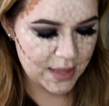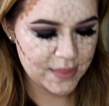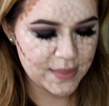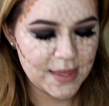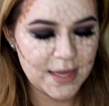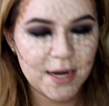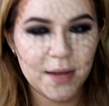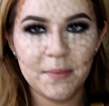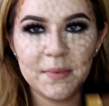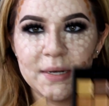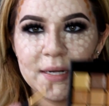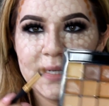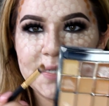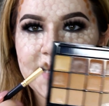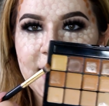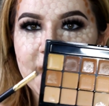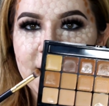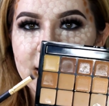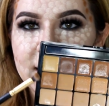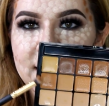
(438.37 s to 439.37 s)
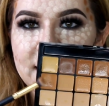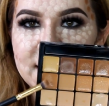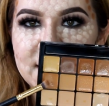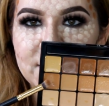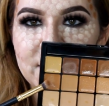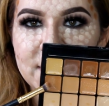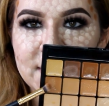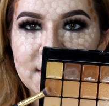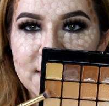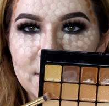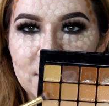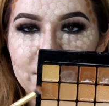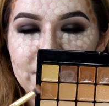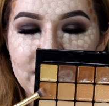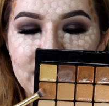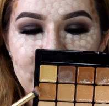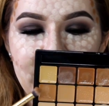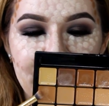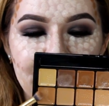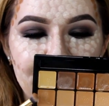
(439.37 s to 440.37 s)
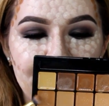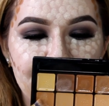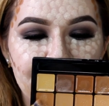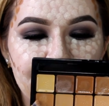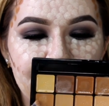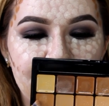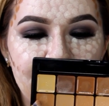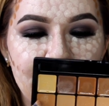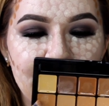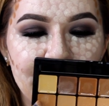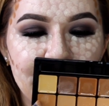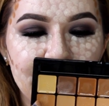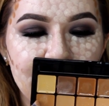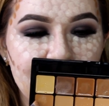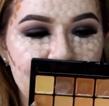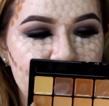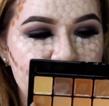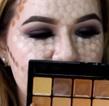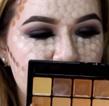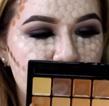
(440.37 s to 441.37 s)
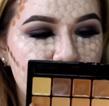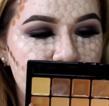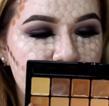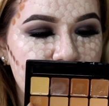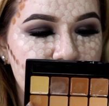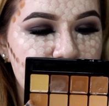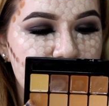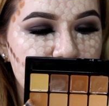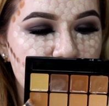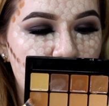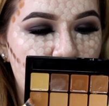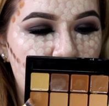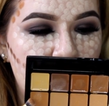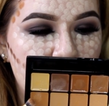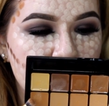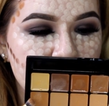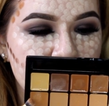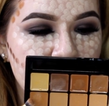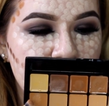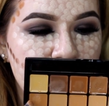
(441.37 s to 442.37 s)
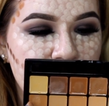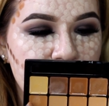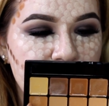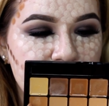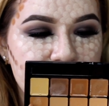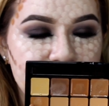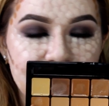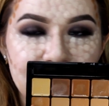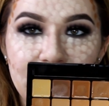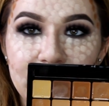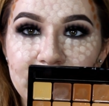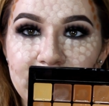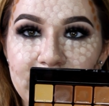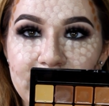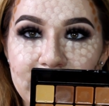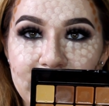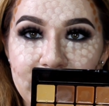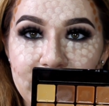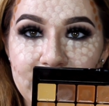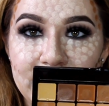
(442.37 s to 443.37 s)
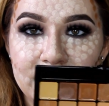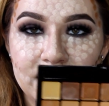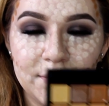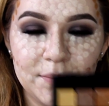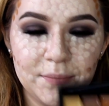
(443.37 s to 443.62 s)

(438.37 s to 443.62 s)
Then I'm going to take this one that's a little bit lighter over here. This one is called Sunlit Linen.